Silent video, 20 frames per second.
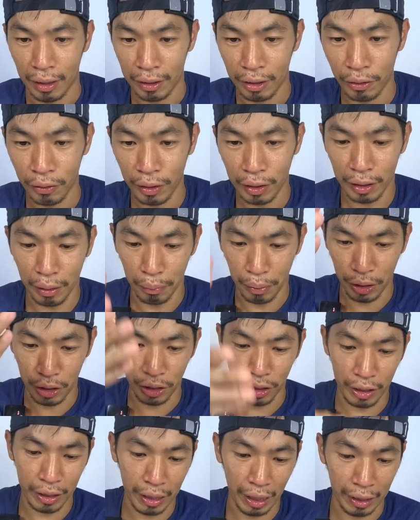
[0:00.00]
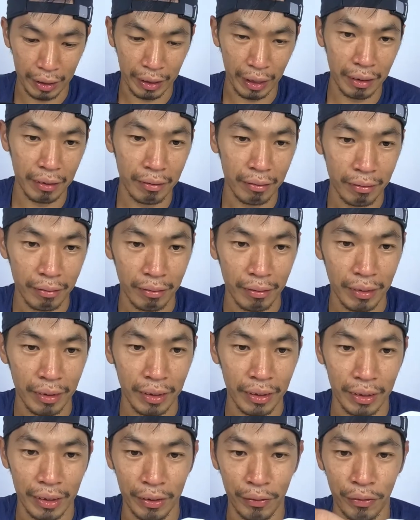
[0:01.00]
during the machine cutting.
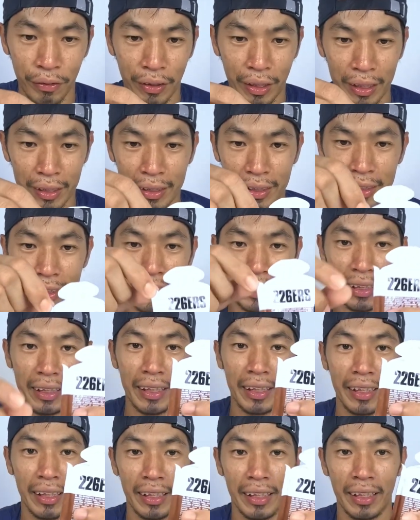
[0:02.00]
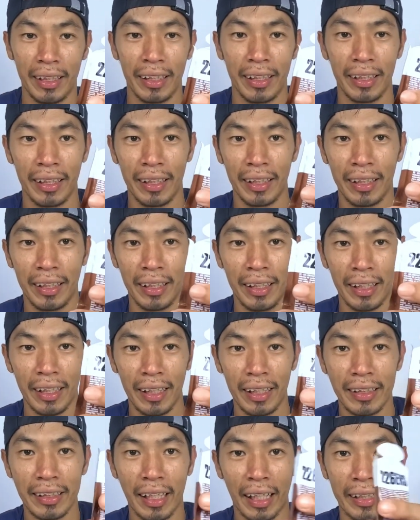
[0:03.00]
If you can see,
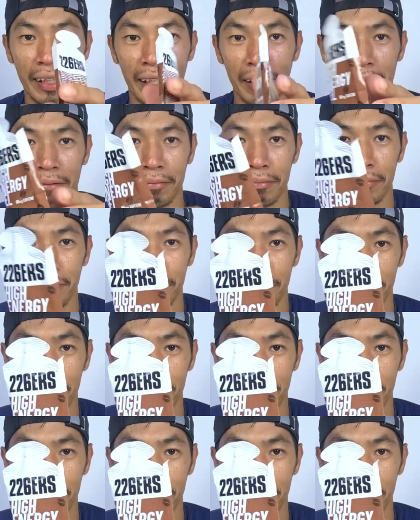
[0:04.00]
it's like that.